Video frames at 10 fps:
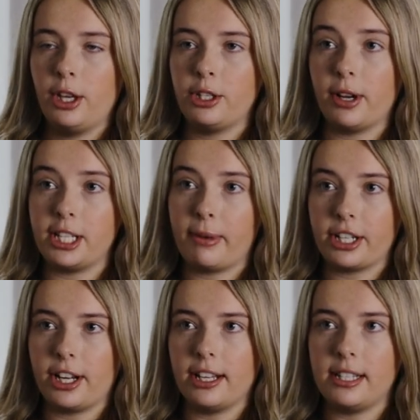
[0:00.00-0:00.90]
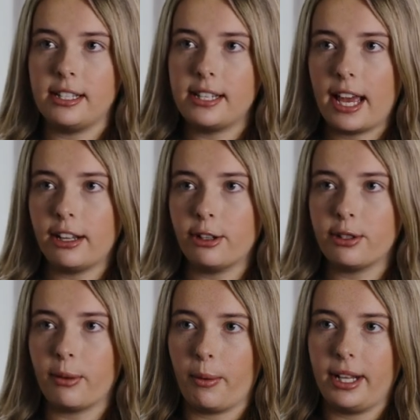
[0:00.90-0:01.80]
So I specialised in SEN,
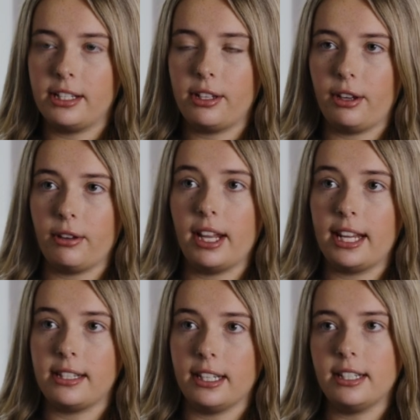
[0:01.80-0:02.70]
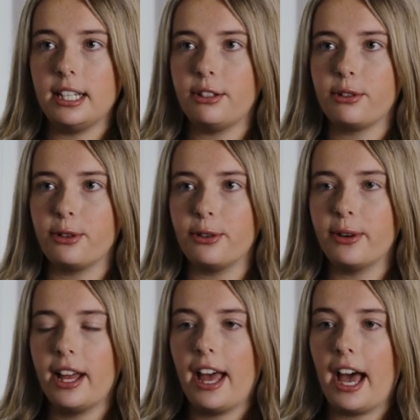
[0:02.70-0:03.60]
so I went to an SEND school,
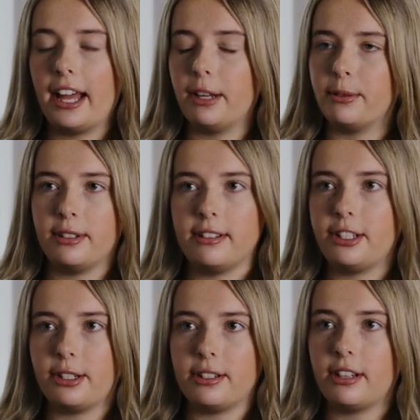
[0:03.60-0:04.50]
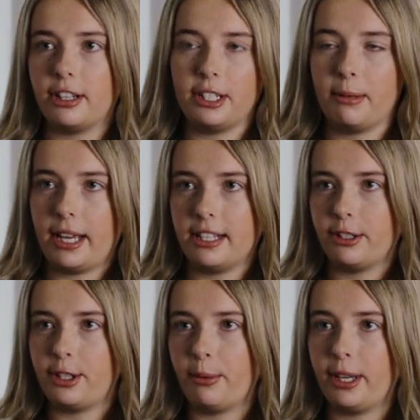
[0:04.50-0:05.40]
and it was just such an amazing 2